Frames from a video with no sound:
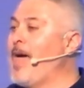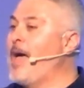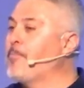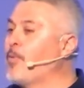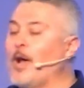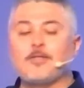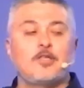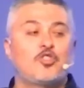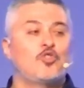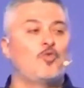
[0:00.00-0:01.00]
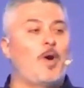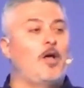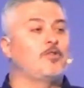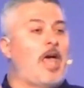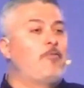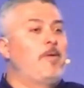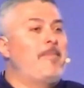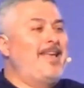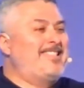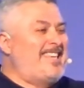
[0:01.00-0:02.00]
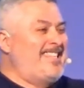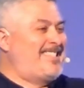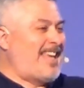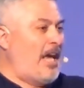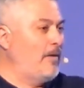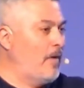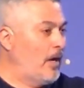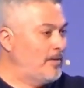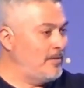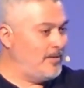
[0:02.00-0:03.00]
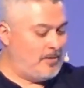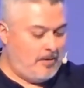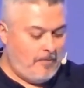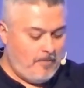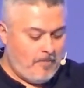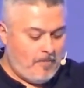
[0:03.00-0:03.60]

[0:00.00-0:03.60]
And that presence dwells and remains inside of us.